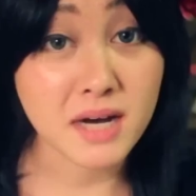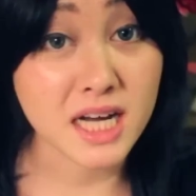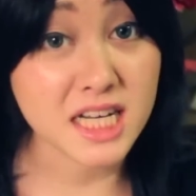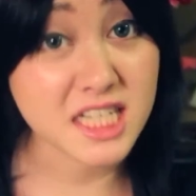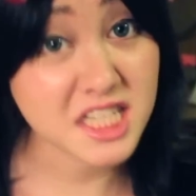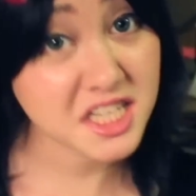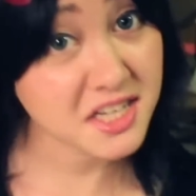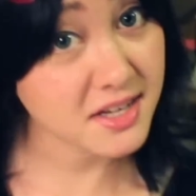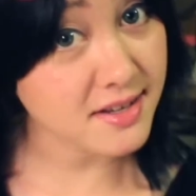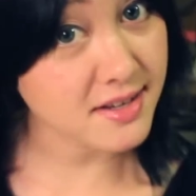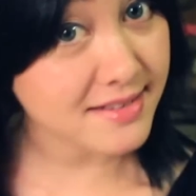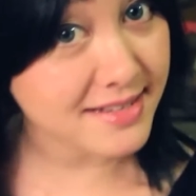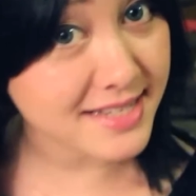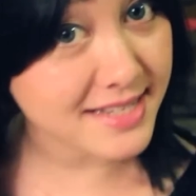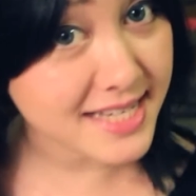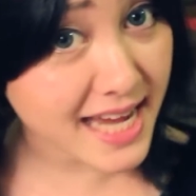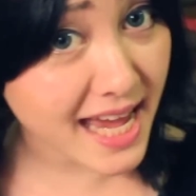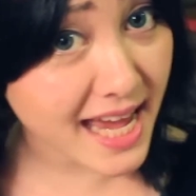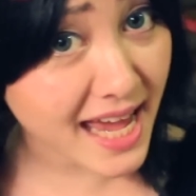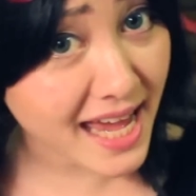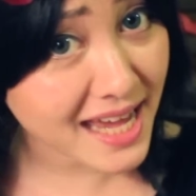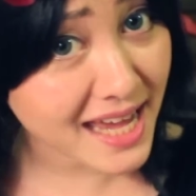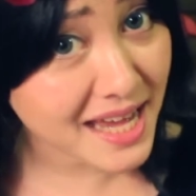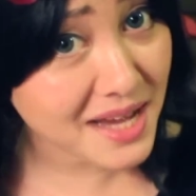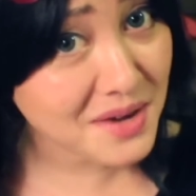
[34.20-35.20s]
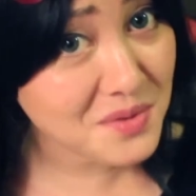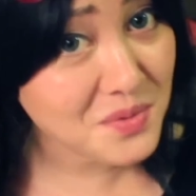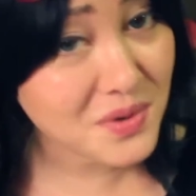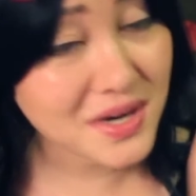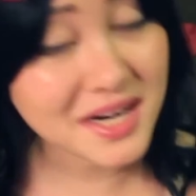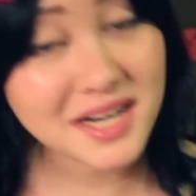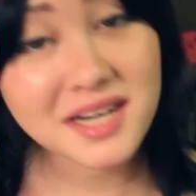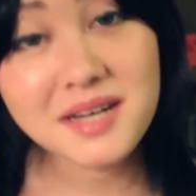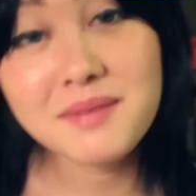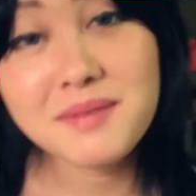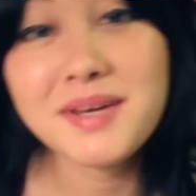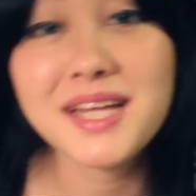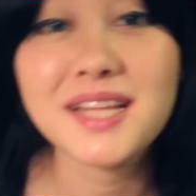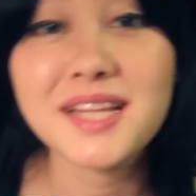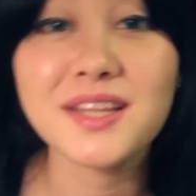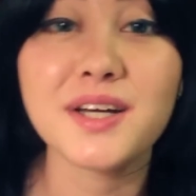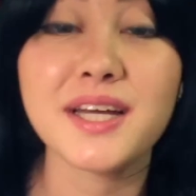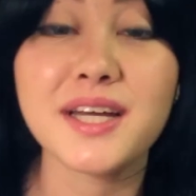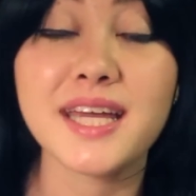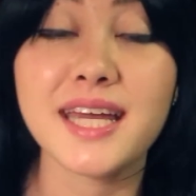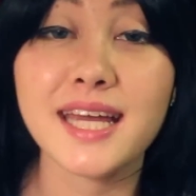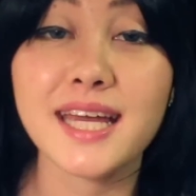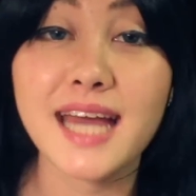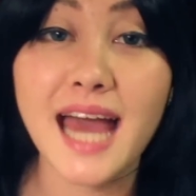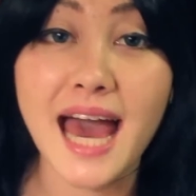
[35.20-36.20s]
But today we're going to be
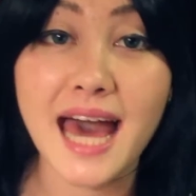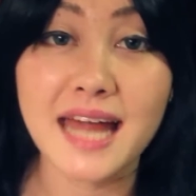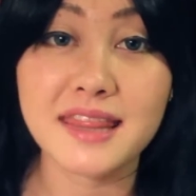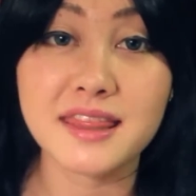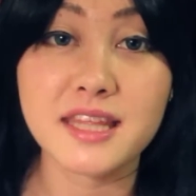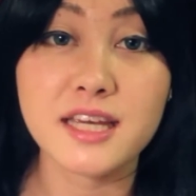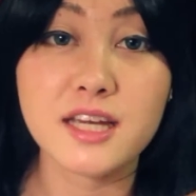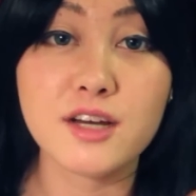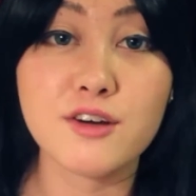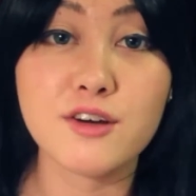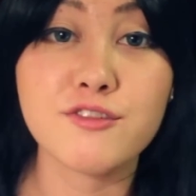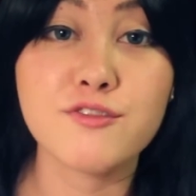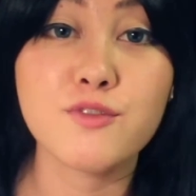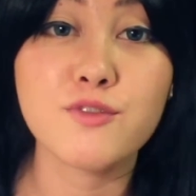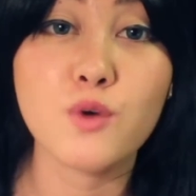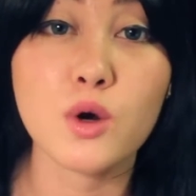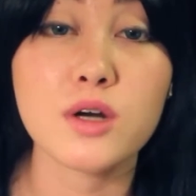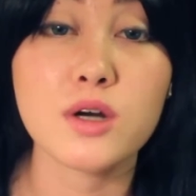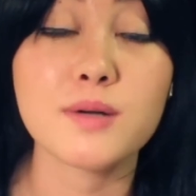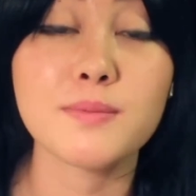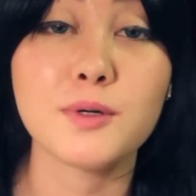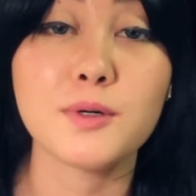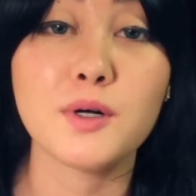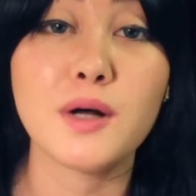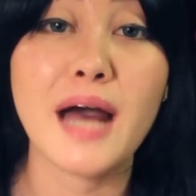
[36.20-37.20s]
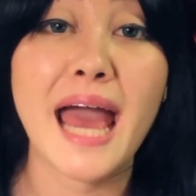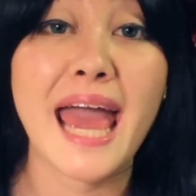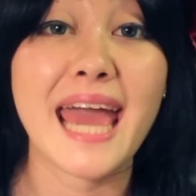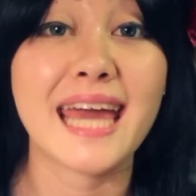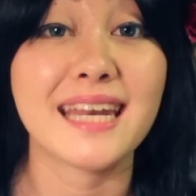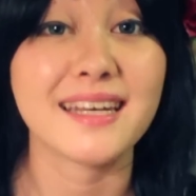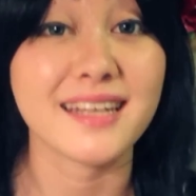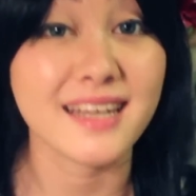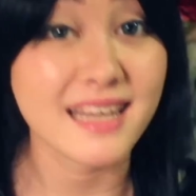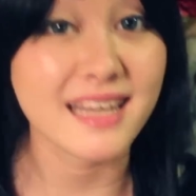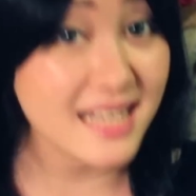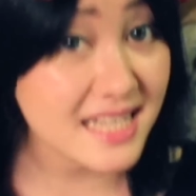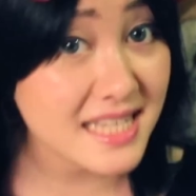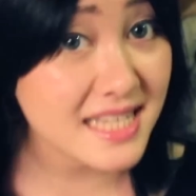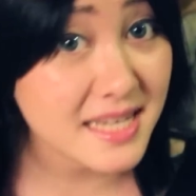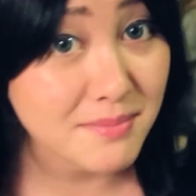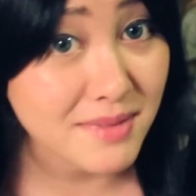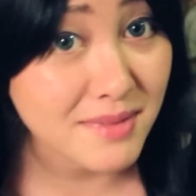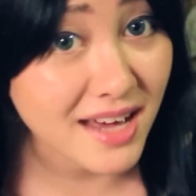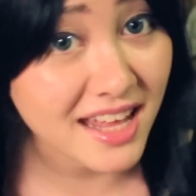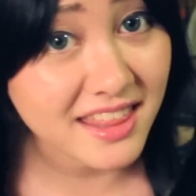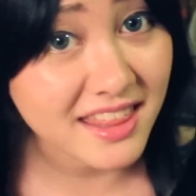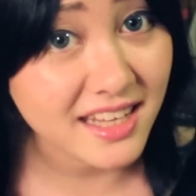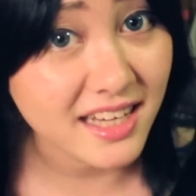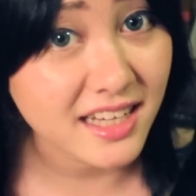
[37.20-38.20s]
looking at the affordable and easy
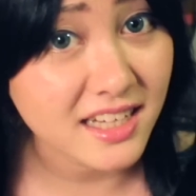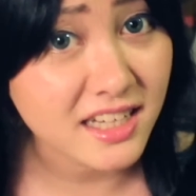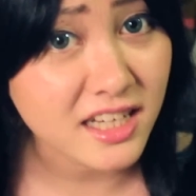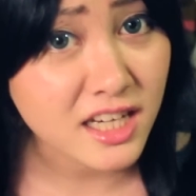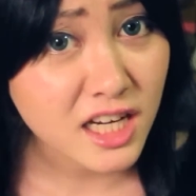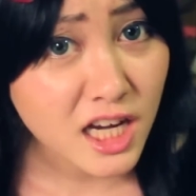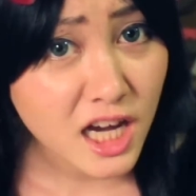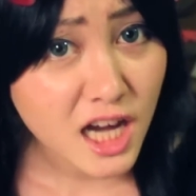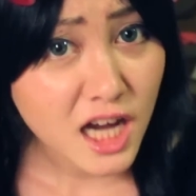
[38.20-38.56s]
method,